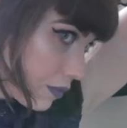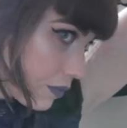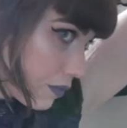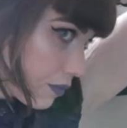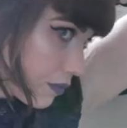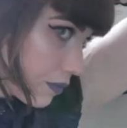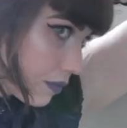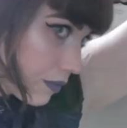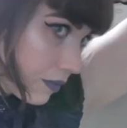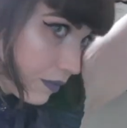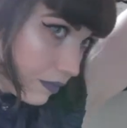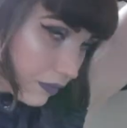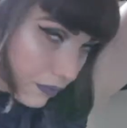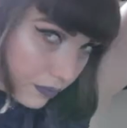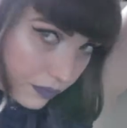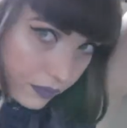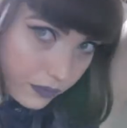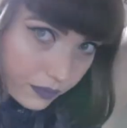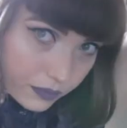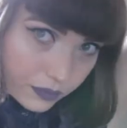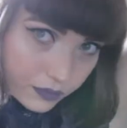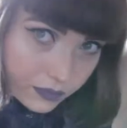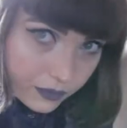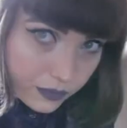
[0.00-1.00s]

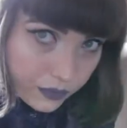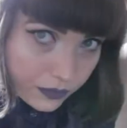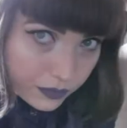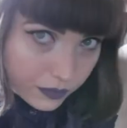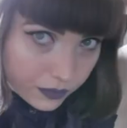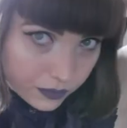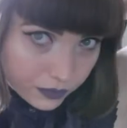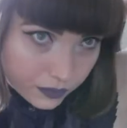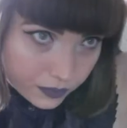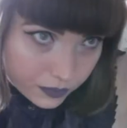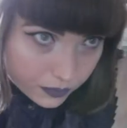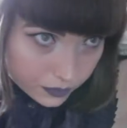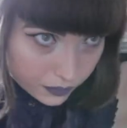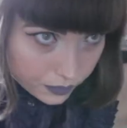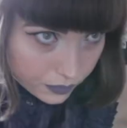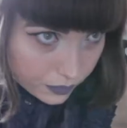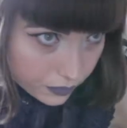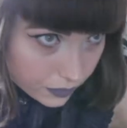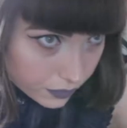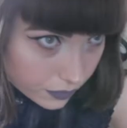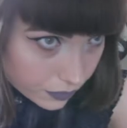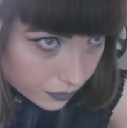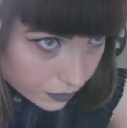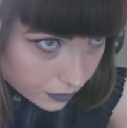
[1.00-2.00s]
And then I
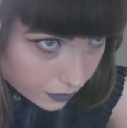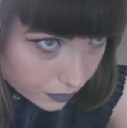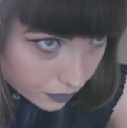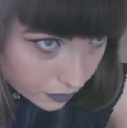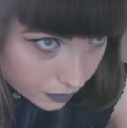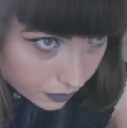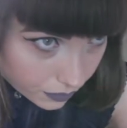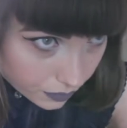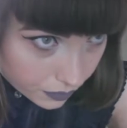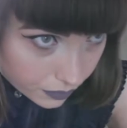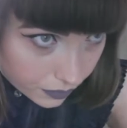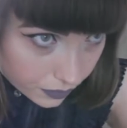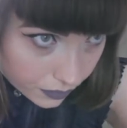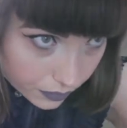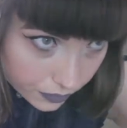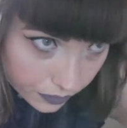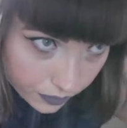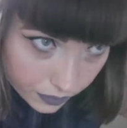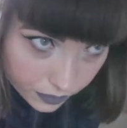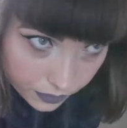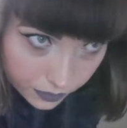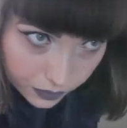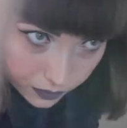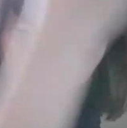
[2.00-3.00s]
basically carry that part